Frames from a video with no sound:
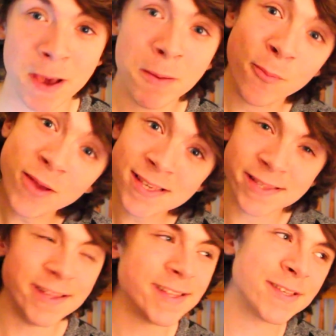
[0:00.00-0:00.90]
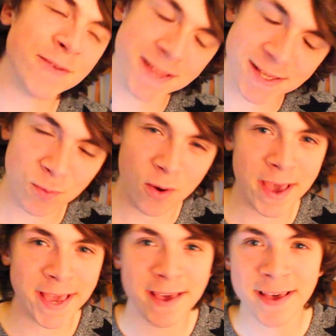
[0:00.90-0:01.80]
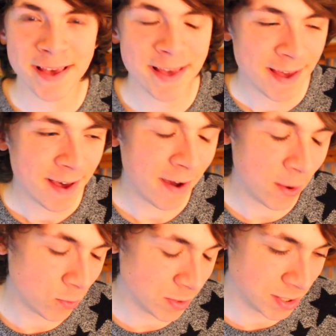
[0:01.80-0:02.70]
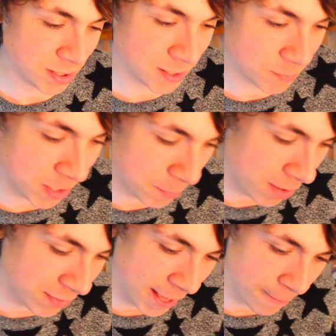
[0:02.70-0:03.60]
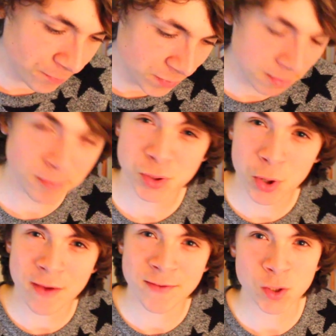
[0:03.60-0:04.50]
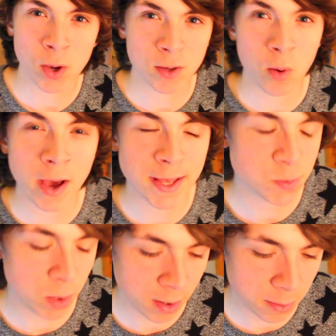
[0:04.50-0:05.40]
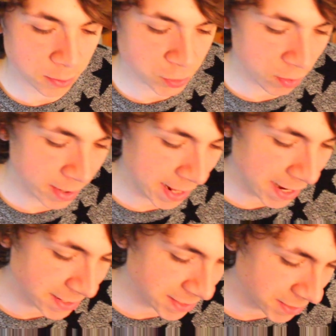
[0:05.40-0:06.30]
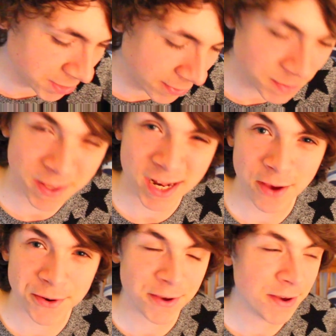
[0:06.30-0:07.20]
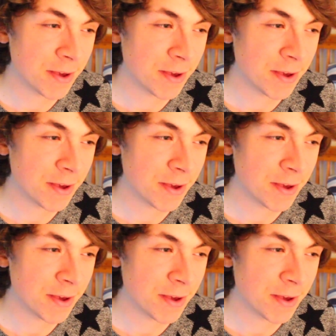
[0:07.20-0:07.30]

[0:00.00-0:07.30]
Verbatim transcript: about my bracelets, which is why I wanted to speak about that. I'm sorry if it's quite quiet as well, I will try and edit it so it's a bit louder,